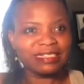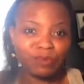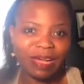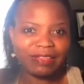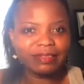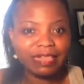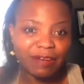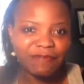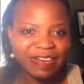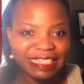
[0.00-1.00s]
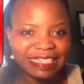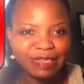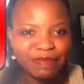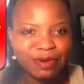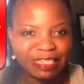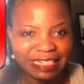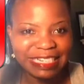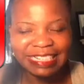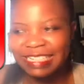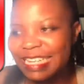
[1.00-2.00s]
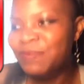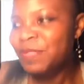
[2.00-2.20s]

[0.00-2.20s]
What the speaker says: well, comfort is important, isn't it?